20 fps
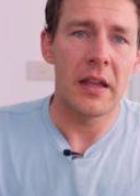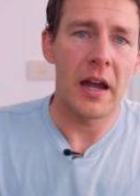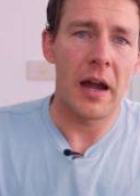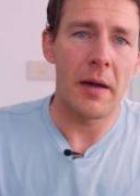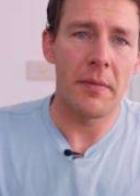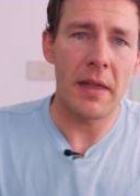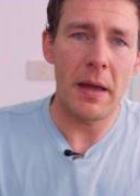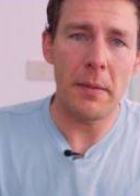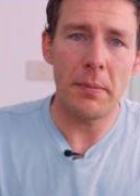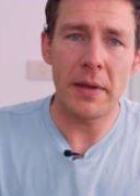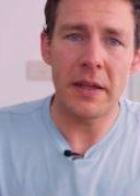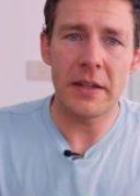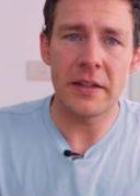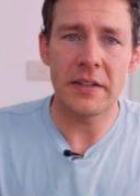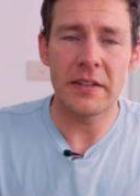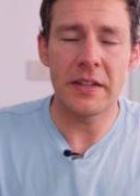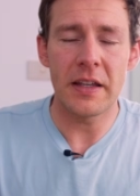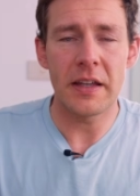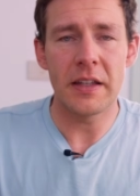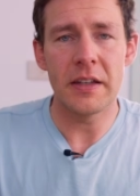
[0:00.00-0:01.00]
That being
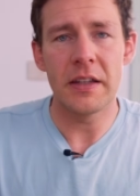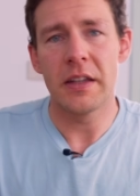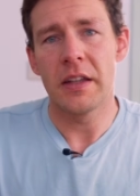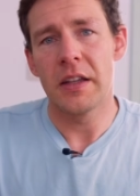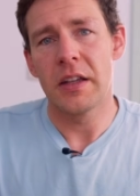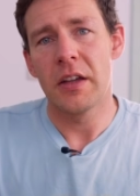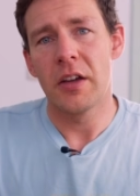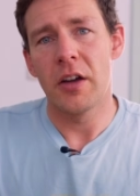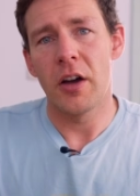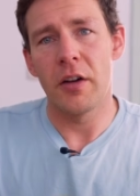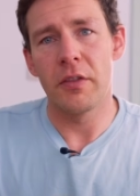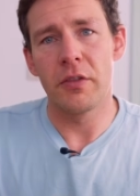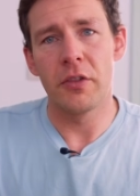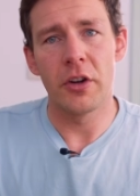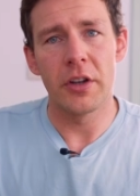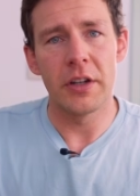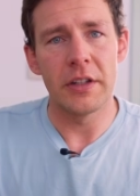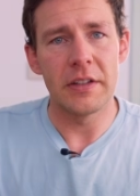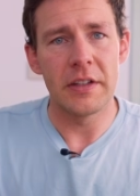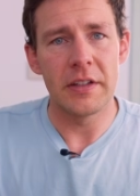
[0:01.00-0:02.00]
said, I've
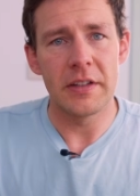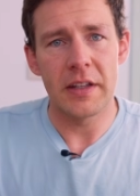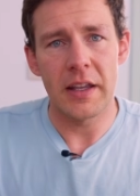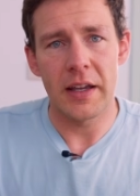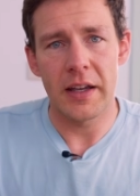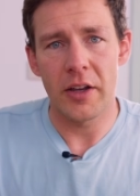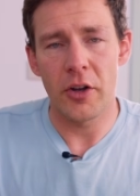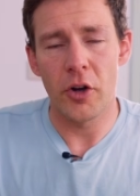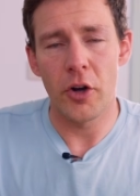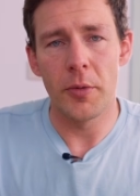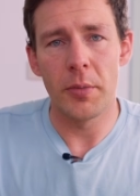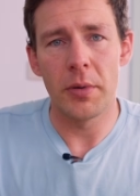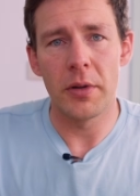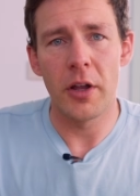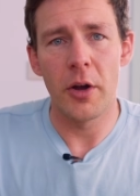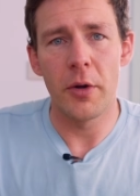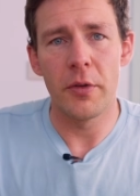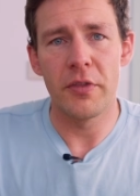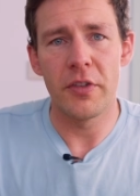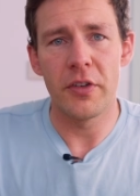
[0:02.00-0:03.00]
got a discount code
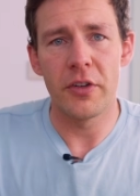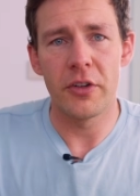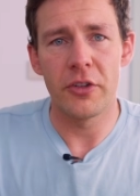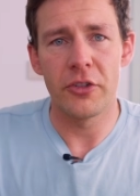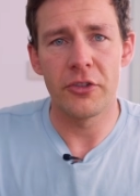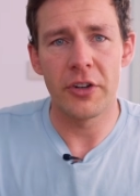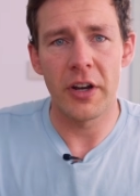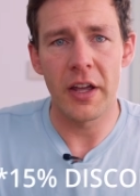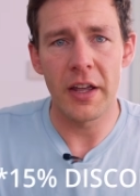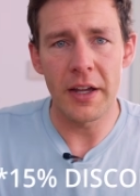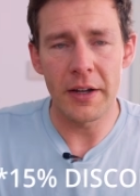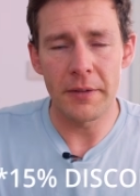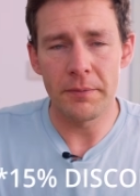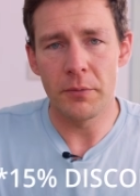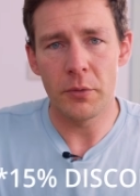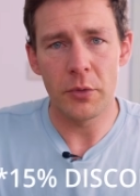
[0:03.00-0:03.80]
below if you're in Australia,